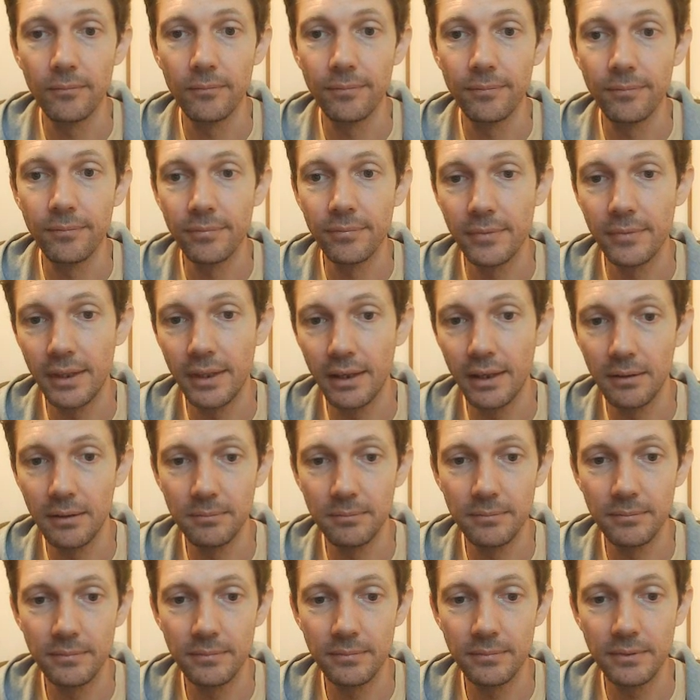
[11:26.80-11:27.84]
yeah,
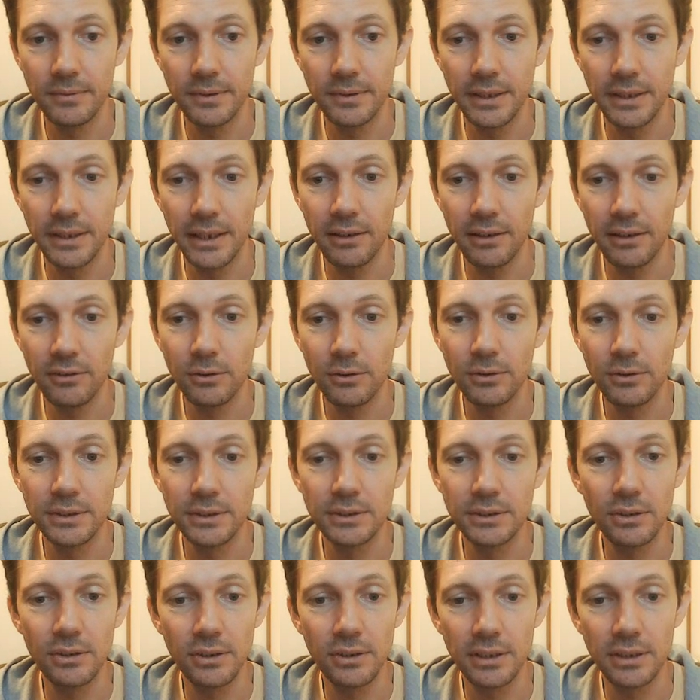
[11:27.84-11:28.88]
here are all the
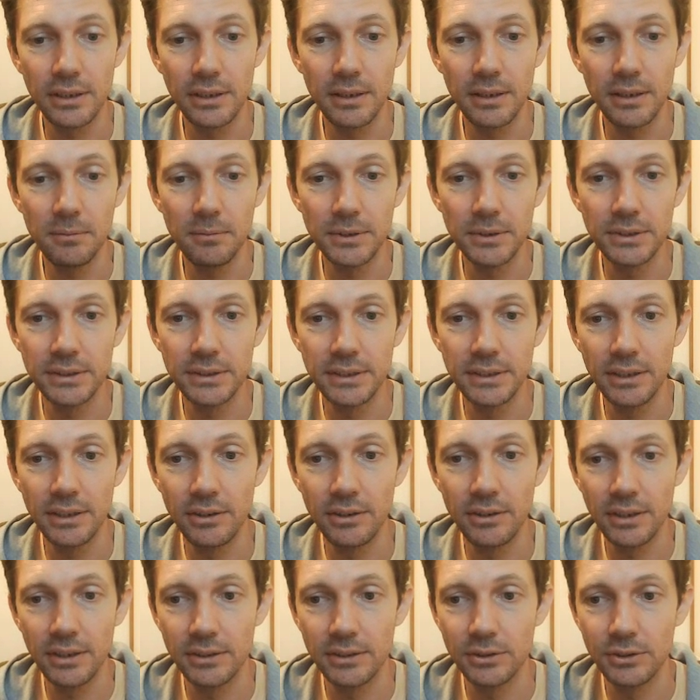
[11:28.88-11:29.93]
stock images that you
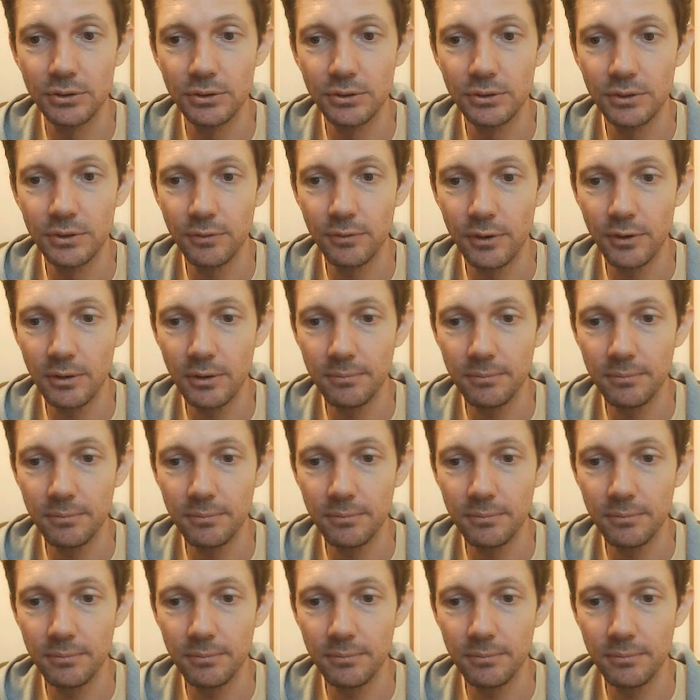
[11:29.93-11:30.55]
can choose from.